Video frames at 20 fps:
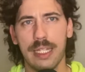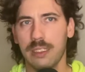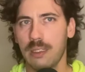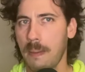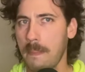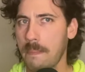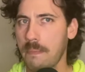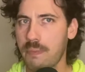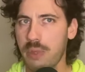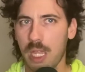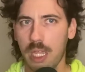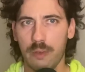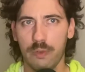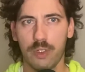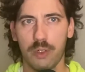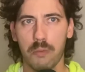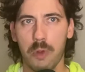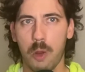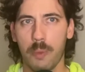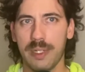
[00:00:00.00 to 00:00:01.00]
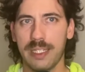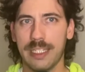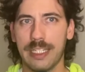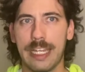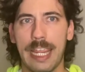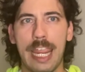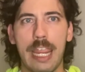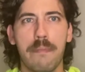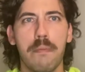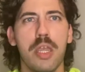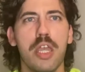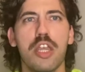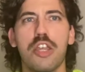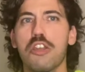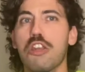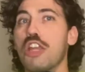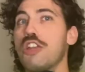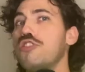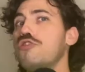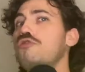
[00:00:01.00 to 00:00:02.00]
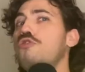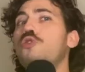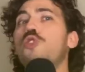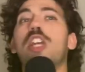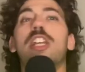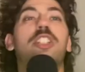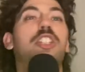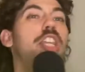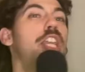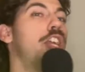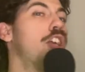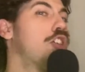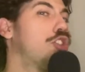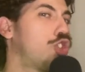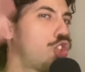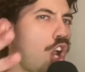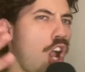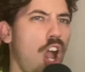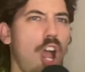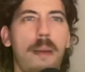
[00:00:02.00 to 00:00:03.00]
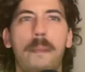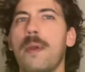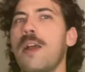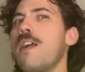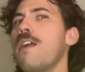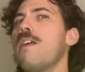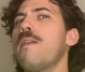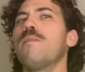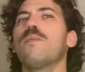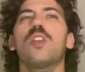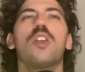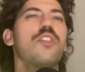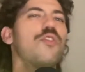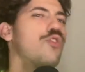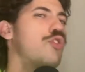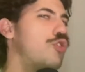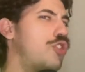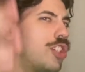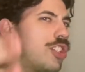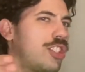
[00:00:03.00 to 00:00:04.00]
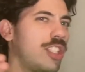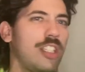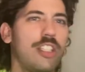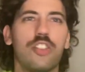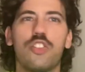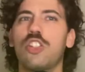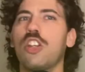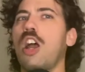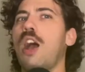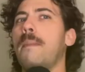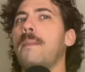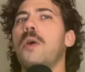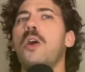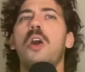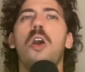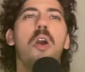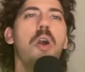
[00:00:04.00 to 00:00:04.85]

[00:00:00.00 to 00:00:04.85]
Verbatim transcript: it pivotal moment in the game, and you just hear chop. You just see the chop.